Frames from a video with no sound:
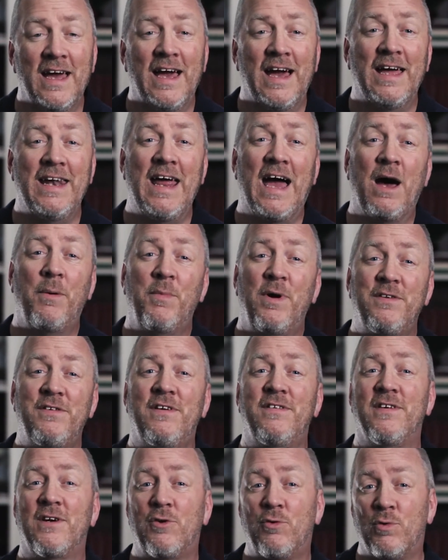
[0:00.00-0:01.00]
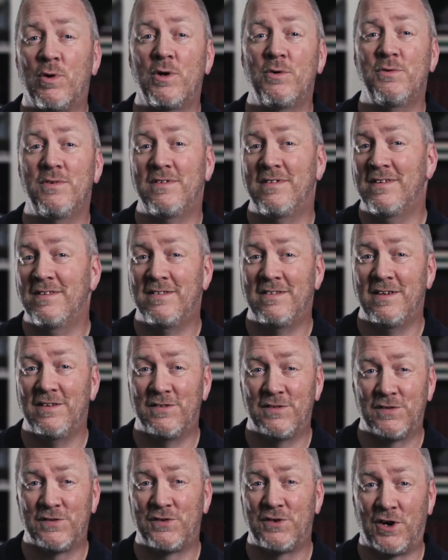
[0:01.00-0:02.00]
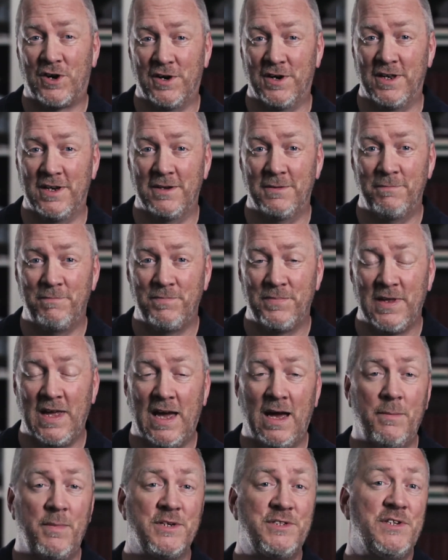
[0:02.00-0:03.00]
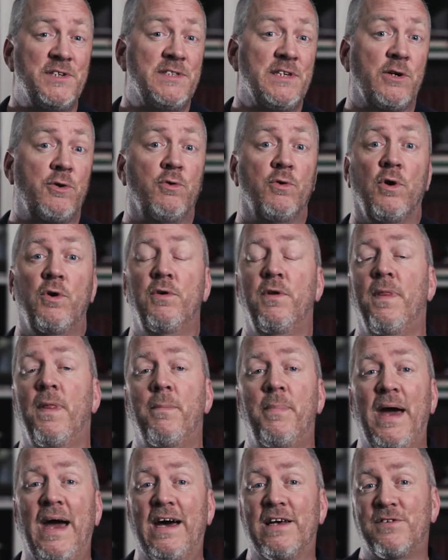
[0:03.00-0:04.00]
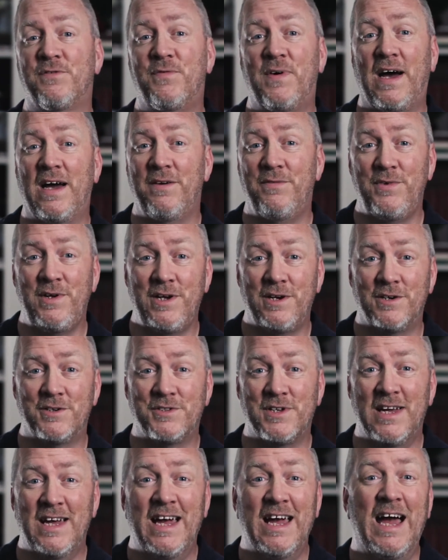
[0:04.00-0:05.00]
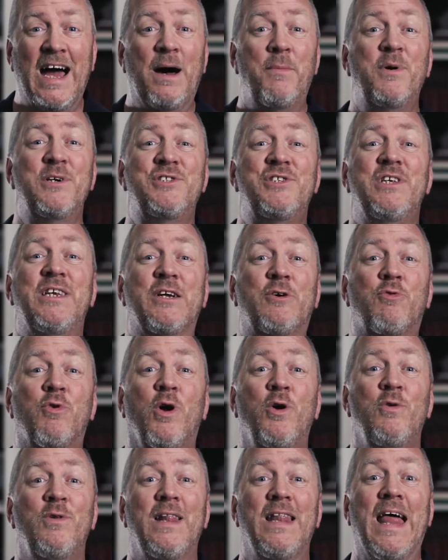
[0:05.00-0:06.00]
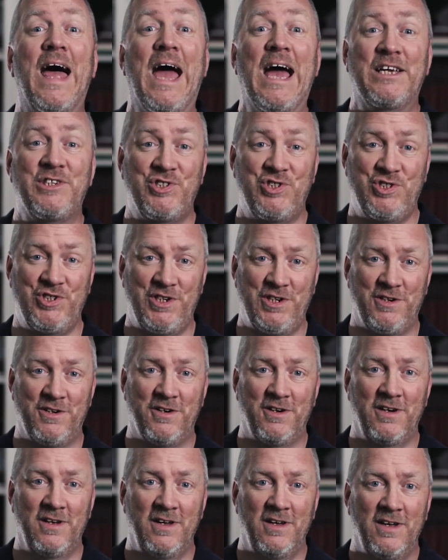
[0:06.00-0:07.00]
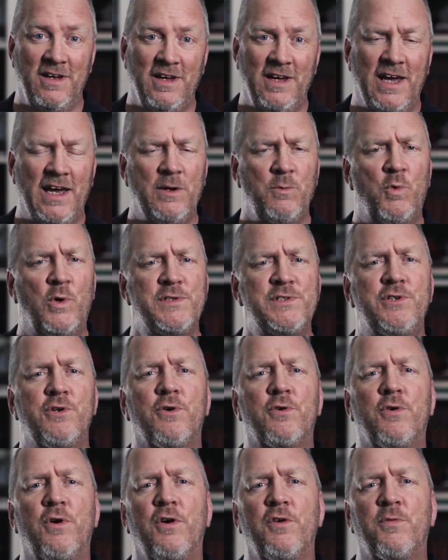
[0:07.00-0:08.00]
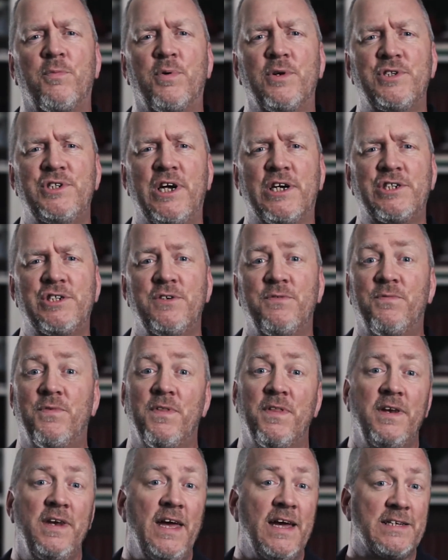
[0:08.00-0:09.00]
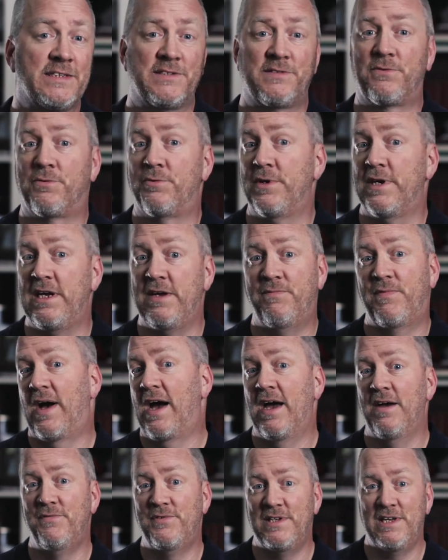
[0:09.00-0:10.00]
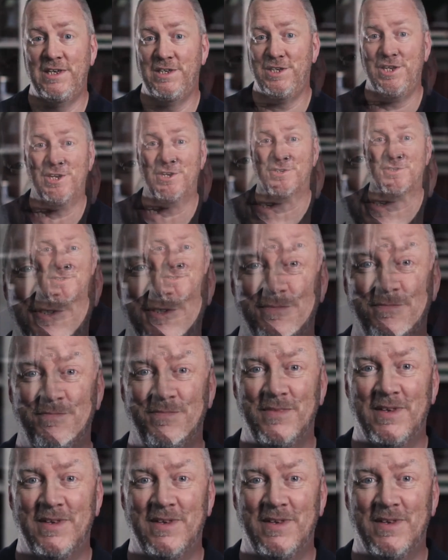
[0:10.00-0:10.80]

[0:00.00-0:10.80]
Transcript: and how much has it grown since it started? How much has it grown in the past 5 years? How much did it grow last year? And what's your growth projection for the next 3, 5, 10 years?